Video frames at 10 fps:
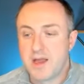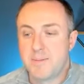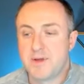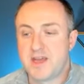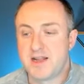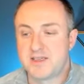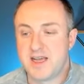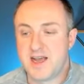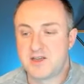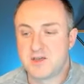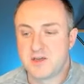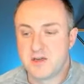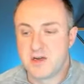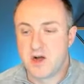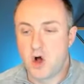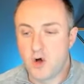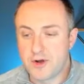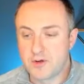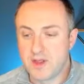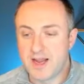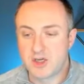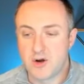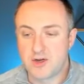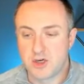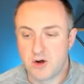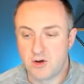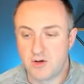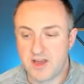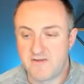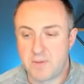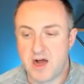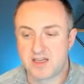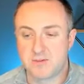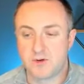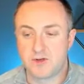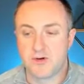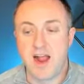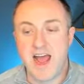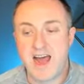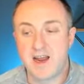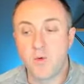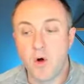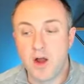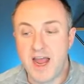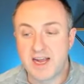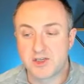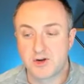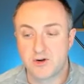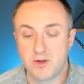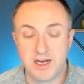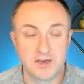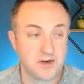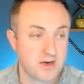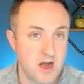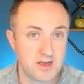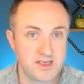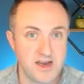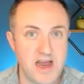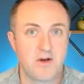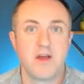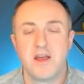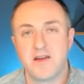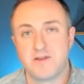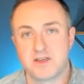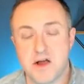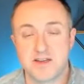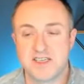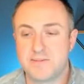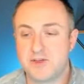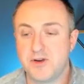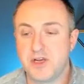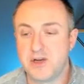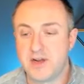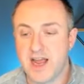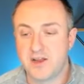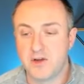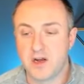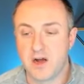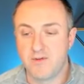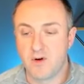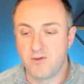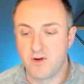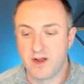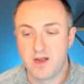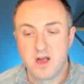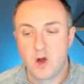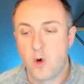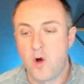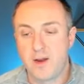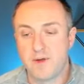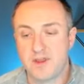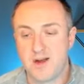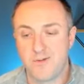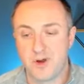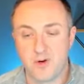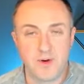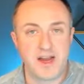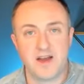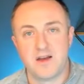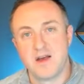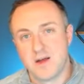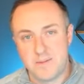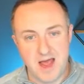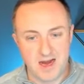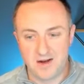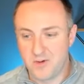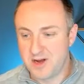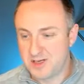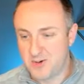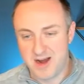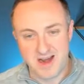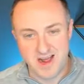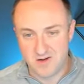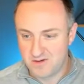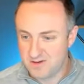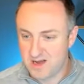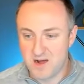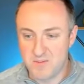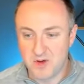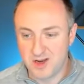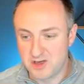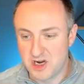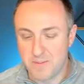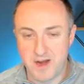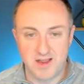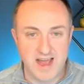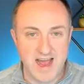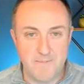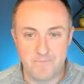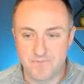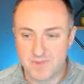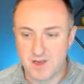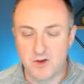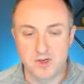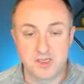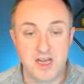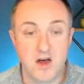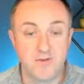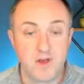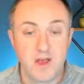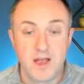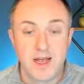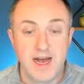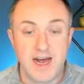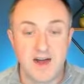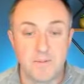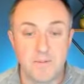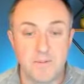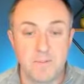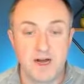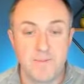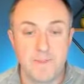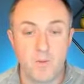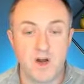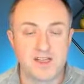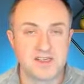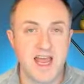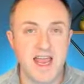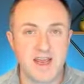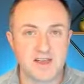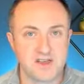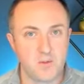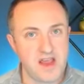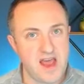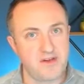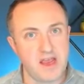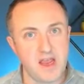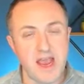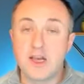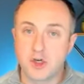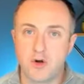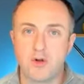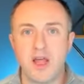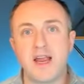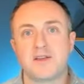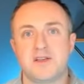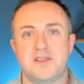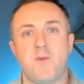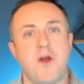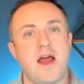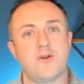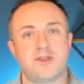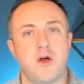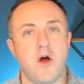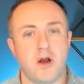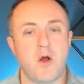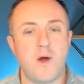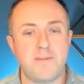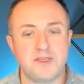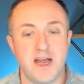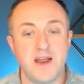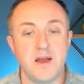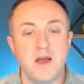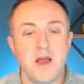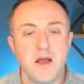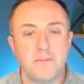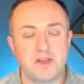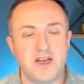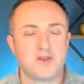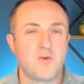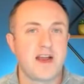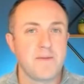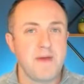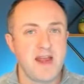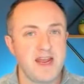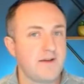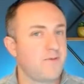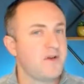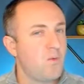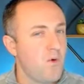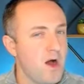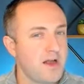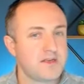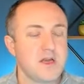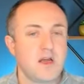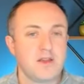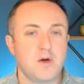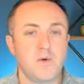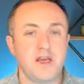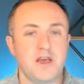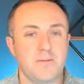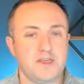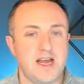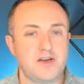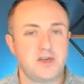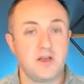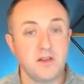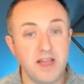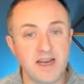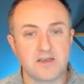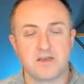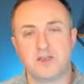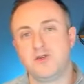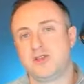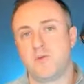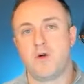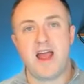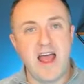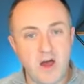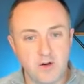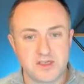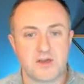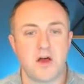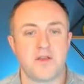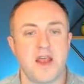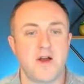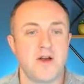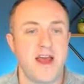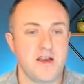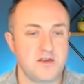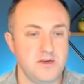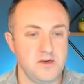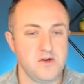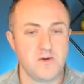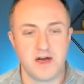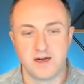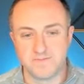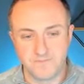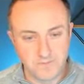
But then it says, all your links are internal. If possible, try adding one external link to your content. Now, if this concept's new to you, again, you can hover over it. Quite a bit there for you to read. Not going to read it to you right now. You can jump into that yourself. But what it's saying is that we have an internal link to somewhere else on our website, but that it's recommending if we want that we could potentially link to somewhere else on the internet to